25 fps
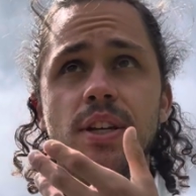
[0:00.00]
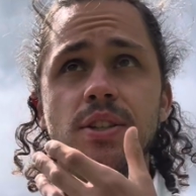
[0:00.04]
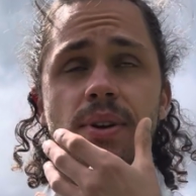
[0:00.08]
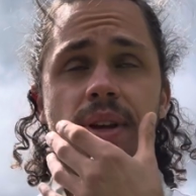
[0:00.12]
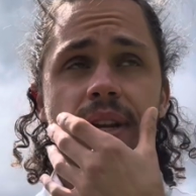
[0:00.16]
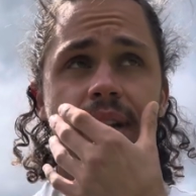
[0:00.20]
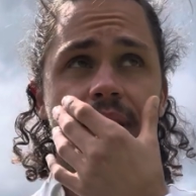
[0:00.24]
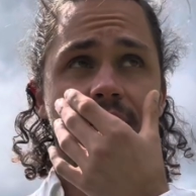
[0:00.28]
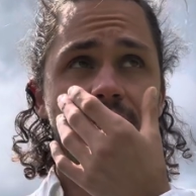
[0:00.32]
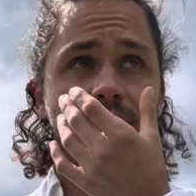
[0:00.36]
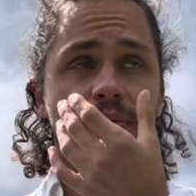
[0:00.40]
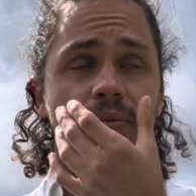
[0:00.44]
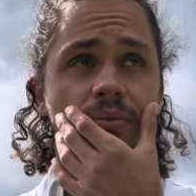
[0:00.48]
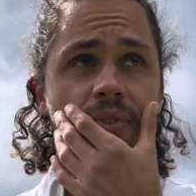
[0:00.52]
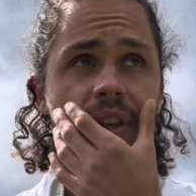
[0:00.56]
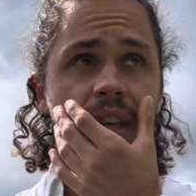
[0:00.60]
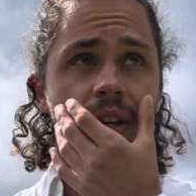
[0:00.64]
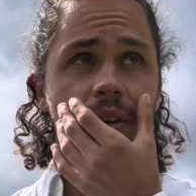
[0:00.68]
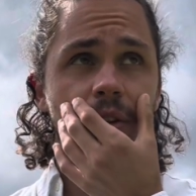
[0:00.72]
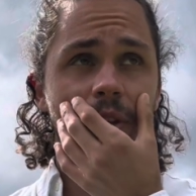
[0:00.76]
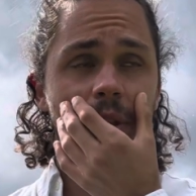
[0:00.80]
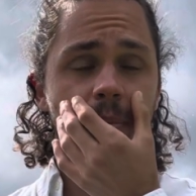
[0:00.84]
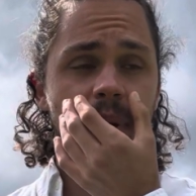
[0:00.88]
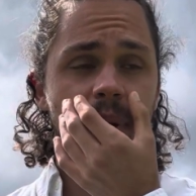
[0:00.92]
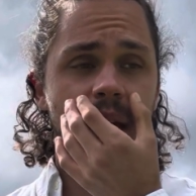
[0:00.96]
so I didn't
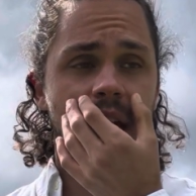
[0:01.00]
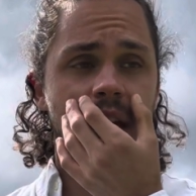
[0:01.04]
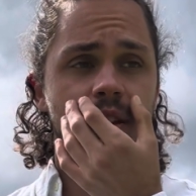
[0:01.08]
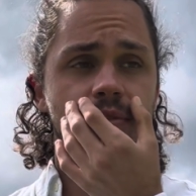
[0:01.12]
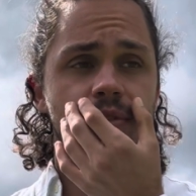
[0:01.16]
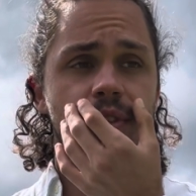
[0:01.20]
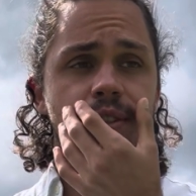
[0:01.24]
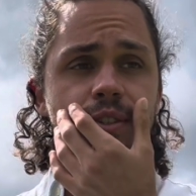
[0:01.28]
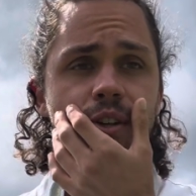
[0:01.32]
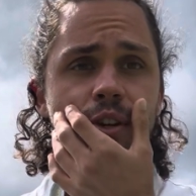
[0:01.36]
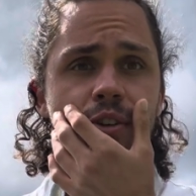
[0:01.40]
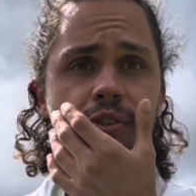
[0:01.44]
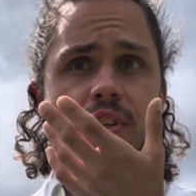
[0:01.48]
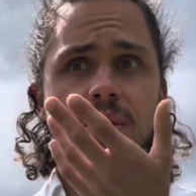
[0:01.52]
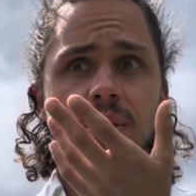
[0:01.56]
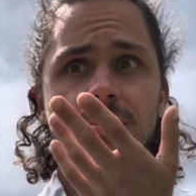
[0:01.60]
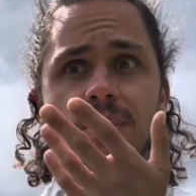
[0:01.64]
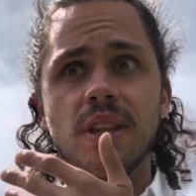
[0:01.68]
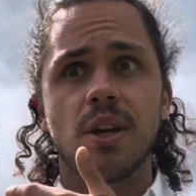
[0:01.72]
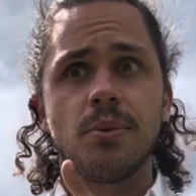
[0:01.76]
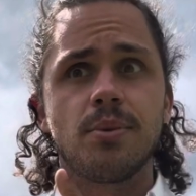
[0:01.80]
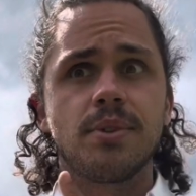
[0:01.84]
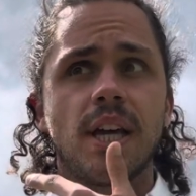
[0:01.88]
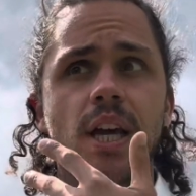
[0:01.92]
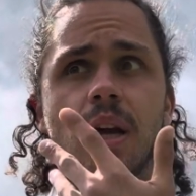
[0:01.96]
feel the pain of the surgery, but
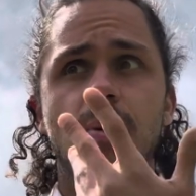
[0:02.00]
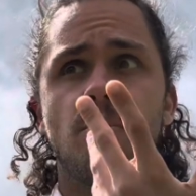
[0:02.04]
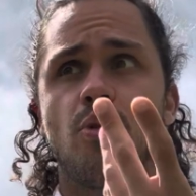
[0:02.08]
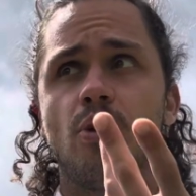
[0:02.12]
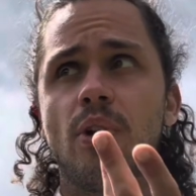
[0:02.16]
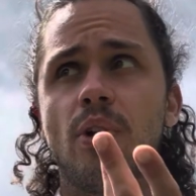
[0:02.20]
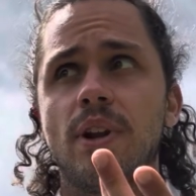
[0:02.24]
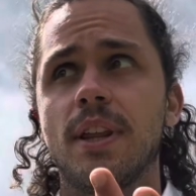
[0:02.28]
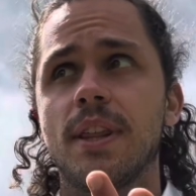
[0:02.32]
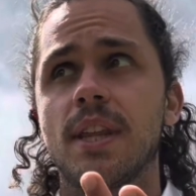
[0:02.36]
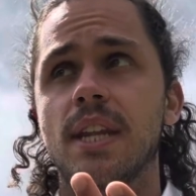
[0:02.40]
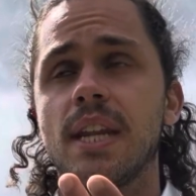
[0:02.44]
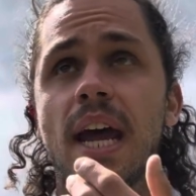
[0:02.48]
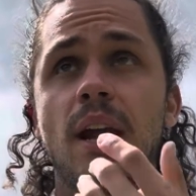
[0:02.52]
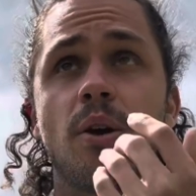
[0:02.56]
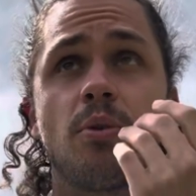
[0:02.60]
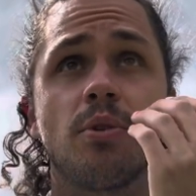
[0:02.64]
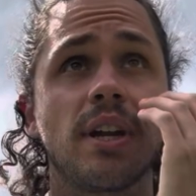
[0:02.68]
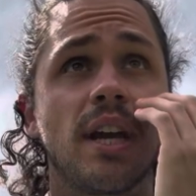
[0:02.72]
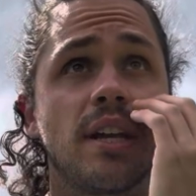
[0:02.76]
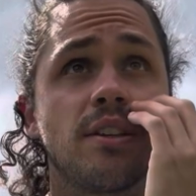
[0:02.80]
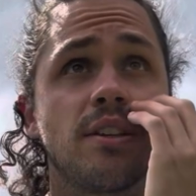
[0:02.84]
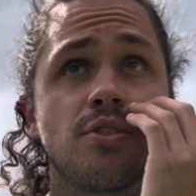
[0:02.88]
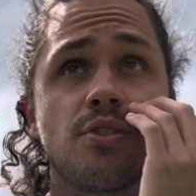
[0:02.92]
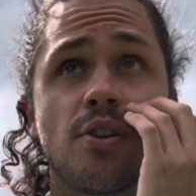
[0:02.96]
there was like a point in the night
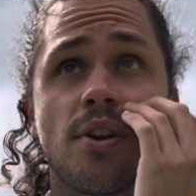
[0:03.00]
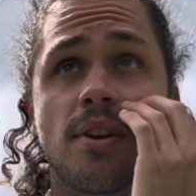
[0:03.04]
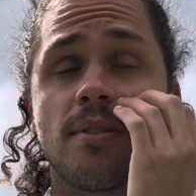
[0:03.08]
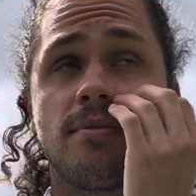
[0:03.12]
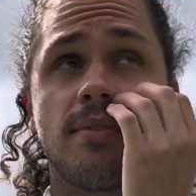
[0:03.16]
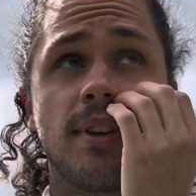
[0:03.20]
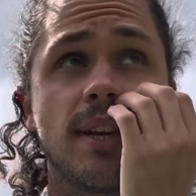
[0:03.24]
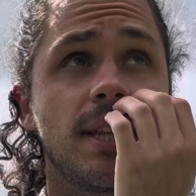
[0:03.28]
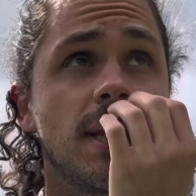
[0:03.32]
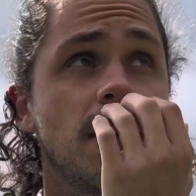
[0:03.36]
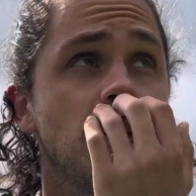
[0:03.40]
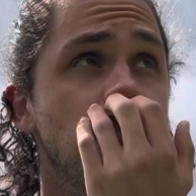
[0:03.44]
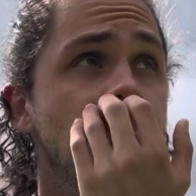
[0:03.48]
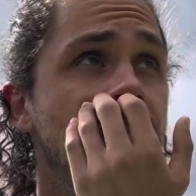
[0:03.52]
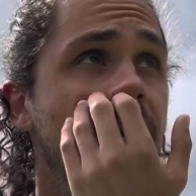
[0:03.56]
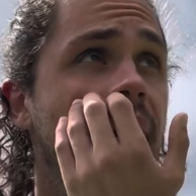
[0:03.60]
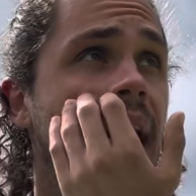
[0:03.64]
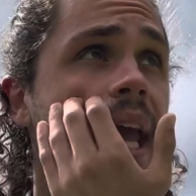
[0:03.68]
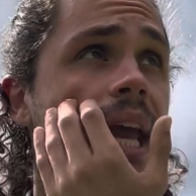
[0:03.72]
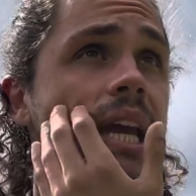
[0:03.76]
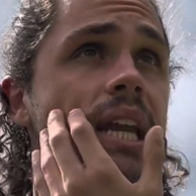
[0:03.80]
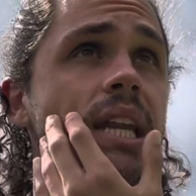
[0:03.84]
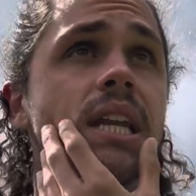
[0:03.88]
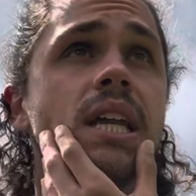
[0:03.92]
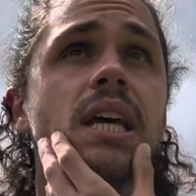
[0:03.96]
when I started feeling
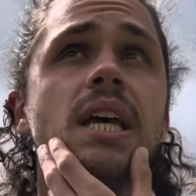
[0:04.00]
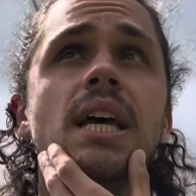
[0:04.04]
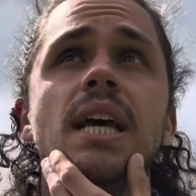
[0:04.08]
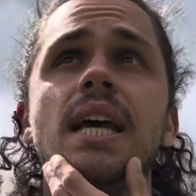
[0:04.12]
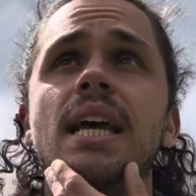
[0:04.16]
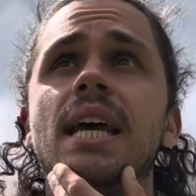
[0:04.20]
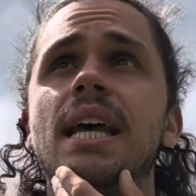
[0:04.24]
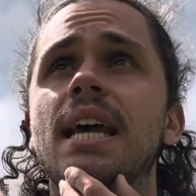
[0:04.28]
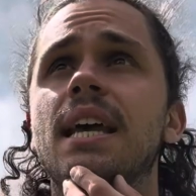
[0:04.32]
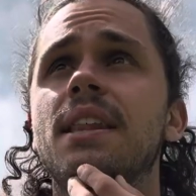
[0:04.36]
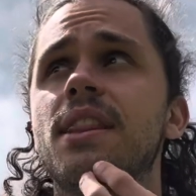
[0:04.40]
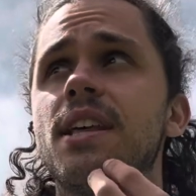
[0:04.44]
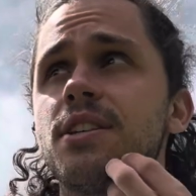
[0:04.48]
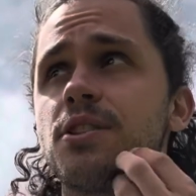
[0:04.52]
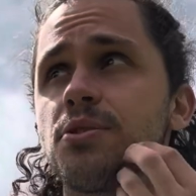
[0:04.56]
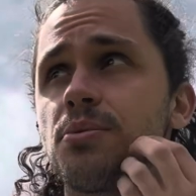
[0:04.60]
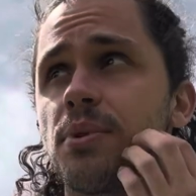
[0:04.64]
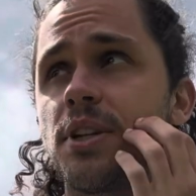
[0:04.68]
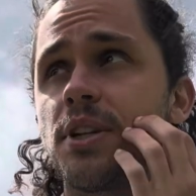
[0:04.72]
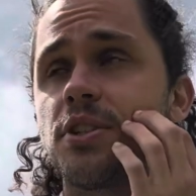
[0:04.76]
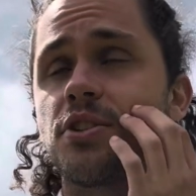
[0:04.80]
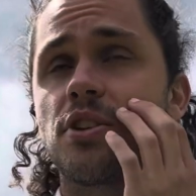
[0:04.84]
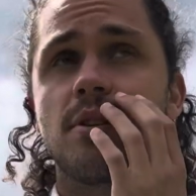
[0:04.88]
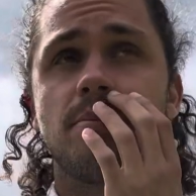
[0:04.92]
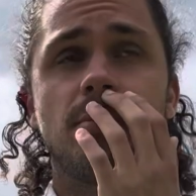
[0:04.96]
pain in this
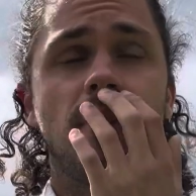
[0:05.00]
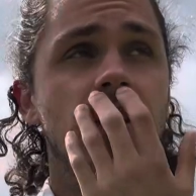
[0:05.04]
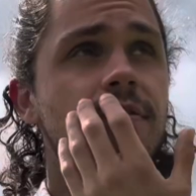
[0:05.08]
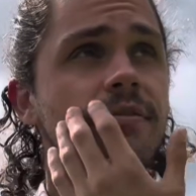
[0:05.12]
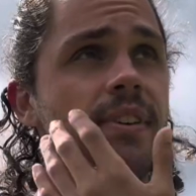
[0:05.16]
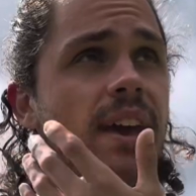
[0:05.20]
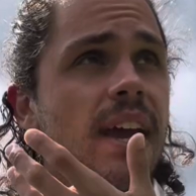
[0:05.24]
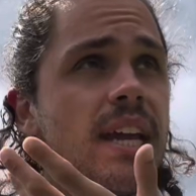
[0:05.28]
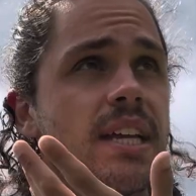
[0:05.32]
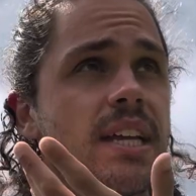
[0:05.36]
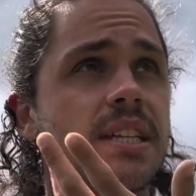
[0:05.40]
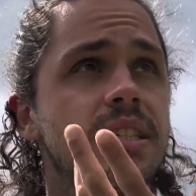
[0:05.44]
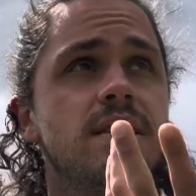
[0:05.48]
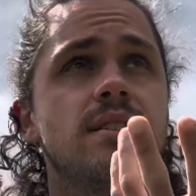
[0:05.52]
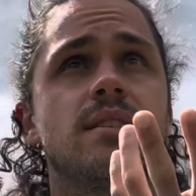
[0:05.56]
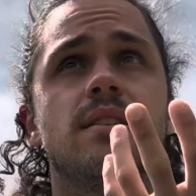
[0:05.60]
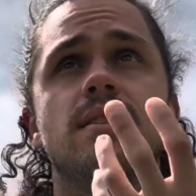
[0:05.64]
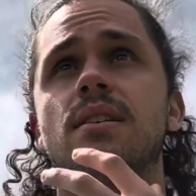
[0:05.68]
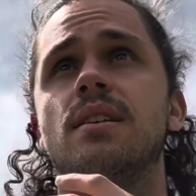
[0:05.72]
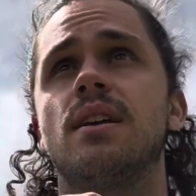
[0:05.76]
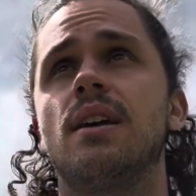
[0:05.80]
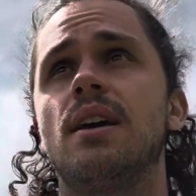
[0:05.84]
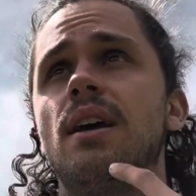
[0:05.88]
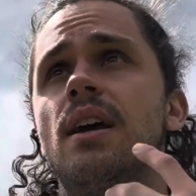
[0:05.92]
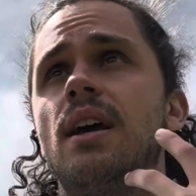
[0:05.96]
region of my face, and